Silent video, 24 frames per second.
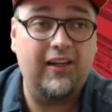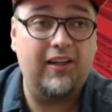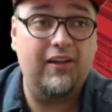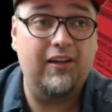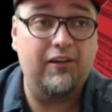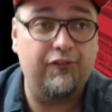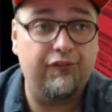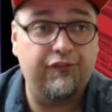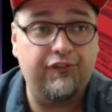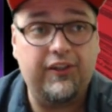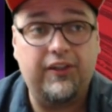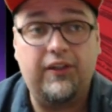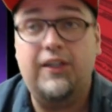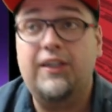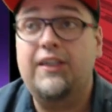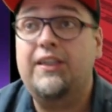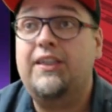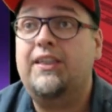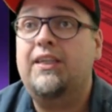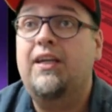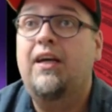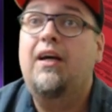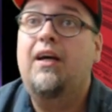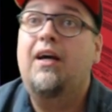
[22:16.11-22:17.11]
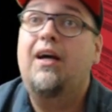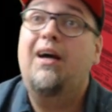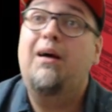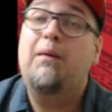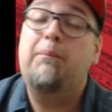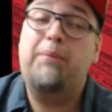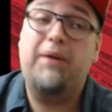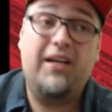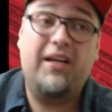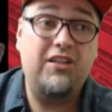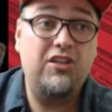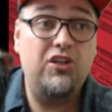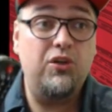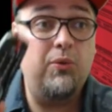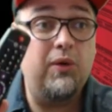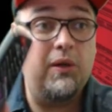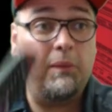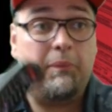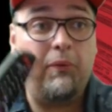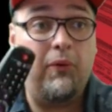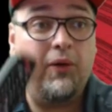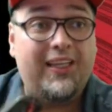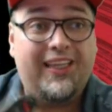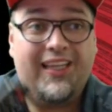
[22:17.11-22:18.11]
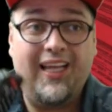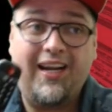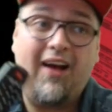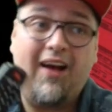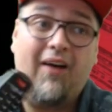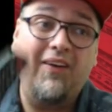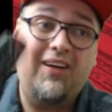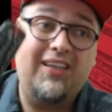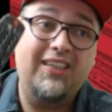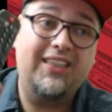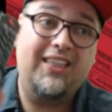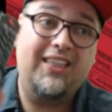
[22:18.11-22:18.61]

interference. But I do want to point that out because